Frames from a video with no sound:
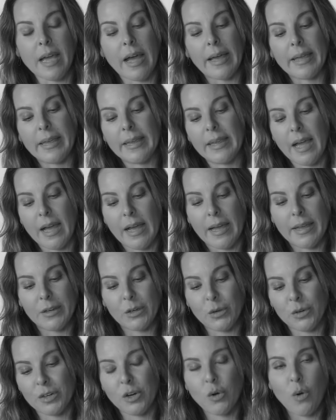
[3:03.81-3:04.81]
I, I
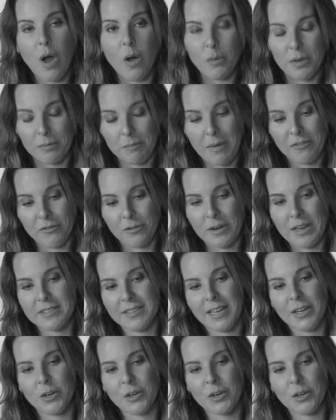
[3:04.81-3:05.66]
couldn't go out with my friends,